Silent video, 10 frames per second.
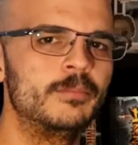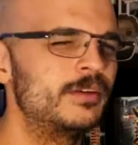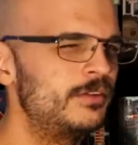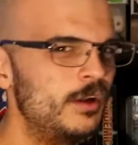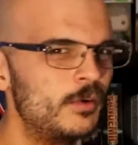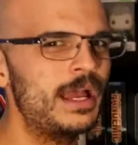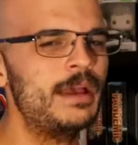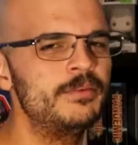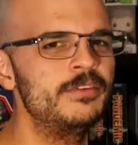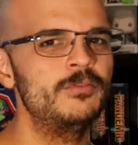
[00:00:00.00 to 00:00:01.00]
Because you know what
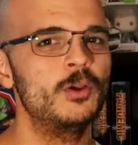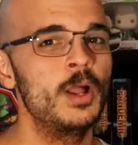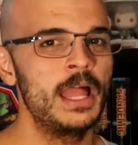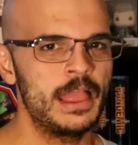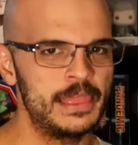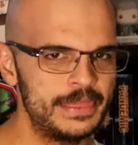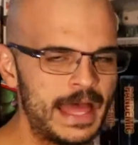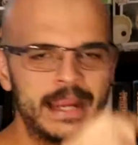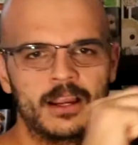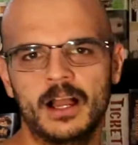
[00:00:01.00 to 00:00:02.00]
happens if you're
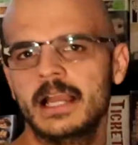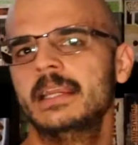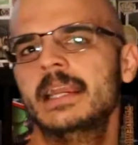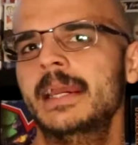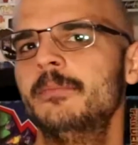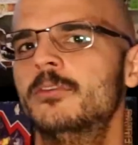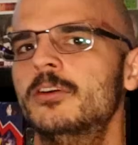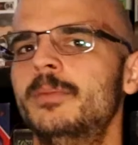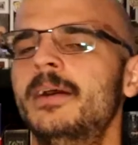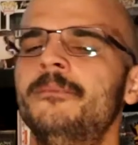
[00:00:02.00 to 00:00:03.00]
that guy in games group?